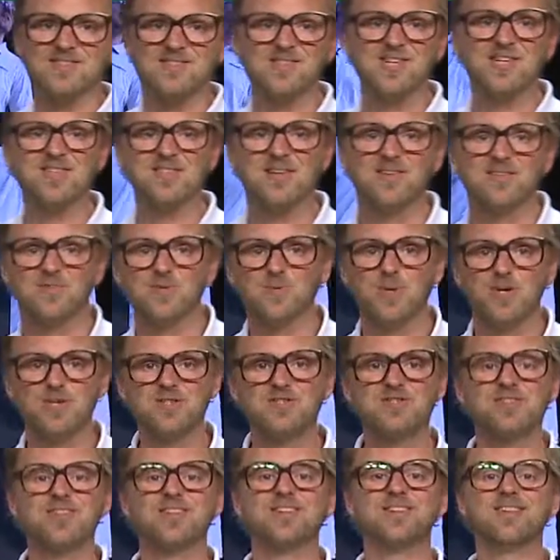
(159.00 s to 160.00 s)
the signal
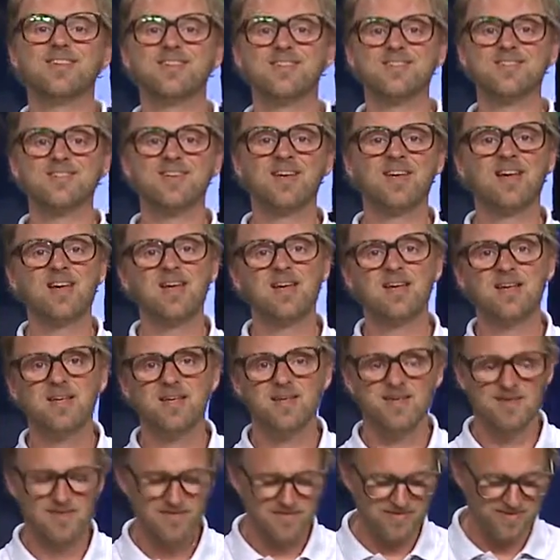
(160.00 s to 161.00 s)
switched is
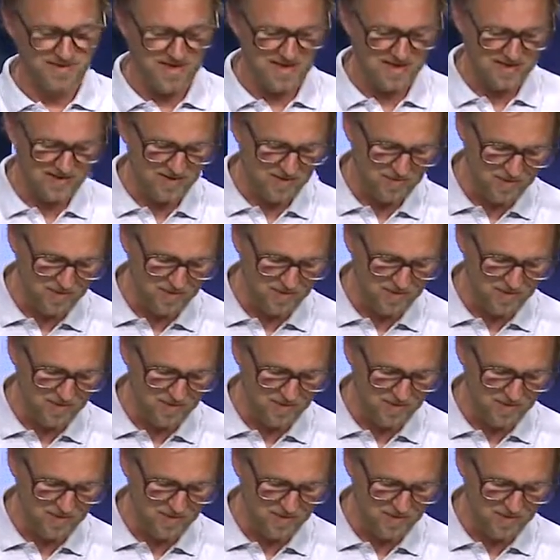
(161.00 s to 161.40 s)
that